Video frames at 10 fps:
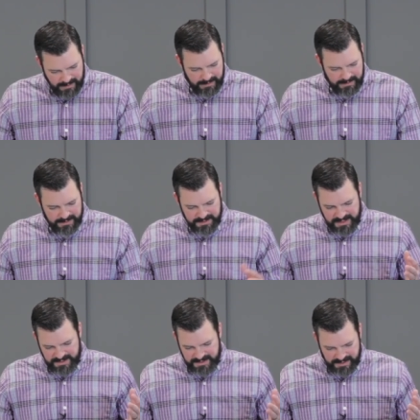And then
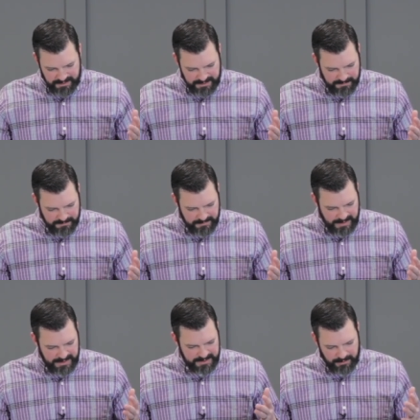Jesus tells them
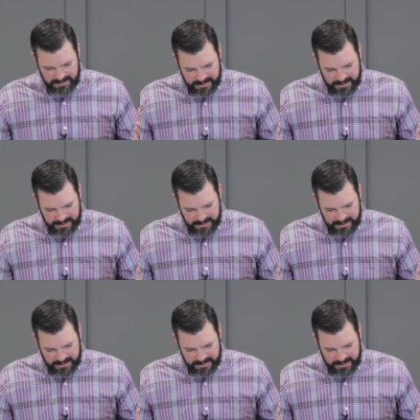that he's going to